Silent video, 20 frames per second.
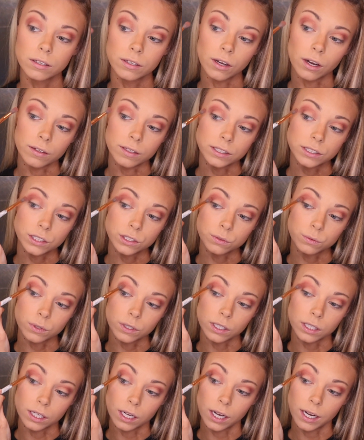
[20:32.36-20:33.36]
Y'all, this is
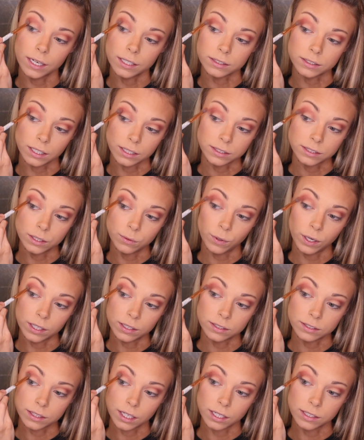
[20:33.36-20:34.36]
really nice. I see
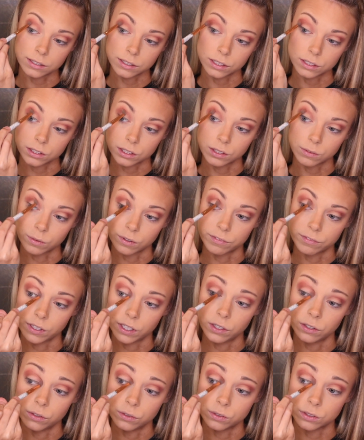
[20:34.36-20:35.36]
why this got such good
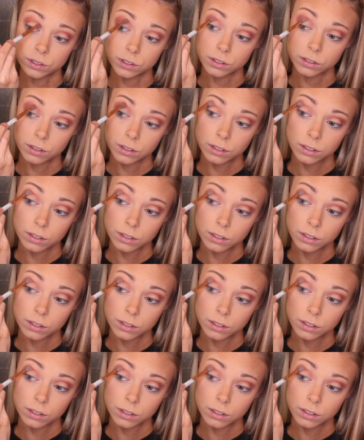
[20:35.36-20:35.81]
reviews.